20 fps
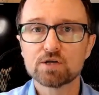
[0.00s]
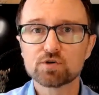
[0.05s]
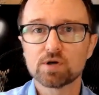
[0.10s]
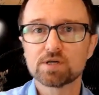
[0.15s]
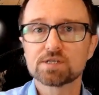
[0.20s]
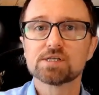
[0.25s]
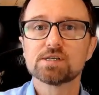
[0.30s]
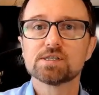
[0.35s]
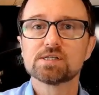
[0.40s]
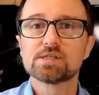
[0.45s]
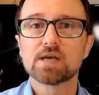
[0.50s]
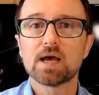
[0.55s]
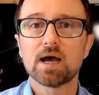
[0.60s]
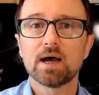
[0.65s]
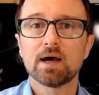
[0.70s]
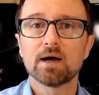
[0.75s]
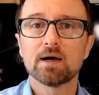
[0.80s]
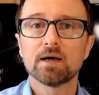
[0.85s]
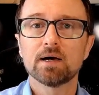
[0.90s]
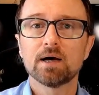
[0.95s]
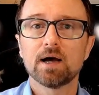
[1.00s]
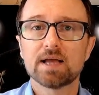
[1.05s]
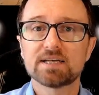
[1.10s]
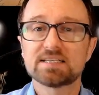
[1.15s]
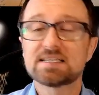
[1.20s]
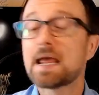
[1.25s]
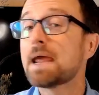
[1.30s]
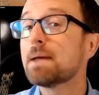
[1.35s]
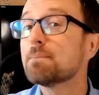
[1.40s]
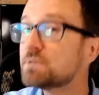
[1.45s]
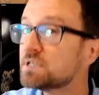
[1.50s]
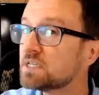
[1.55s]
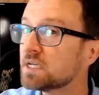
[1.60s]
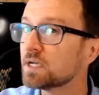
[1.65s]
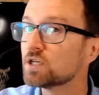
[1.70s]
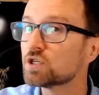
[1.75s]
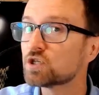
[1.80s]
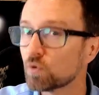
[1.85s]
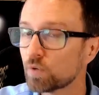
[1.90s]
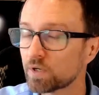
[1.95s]
addresses
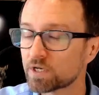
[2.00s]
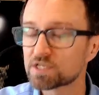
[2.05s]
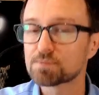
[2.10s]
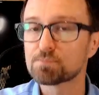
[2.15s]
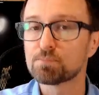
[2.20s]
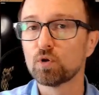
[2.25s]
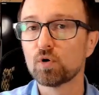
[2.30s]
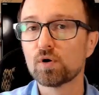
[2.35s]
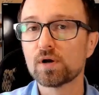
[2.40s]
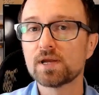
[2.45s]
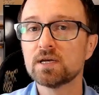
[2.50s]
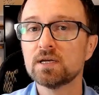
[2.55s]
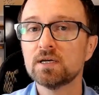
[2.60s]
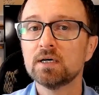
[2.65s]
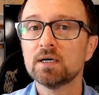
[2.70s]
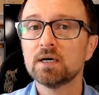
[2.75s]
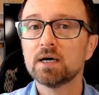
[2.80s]
attempting to exploit